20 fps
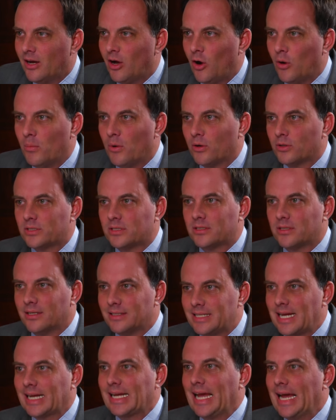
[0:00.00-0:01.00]
almost a
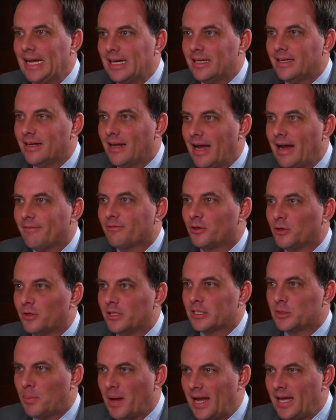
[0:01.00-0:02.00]
decade after
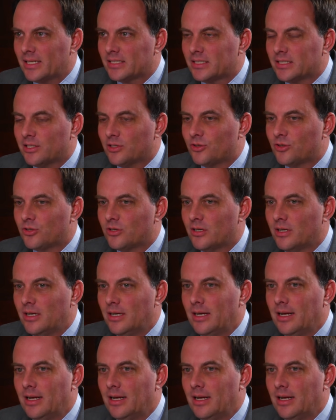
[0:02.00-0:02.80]
its passage.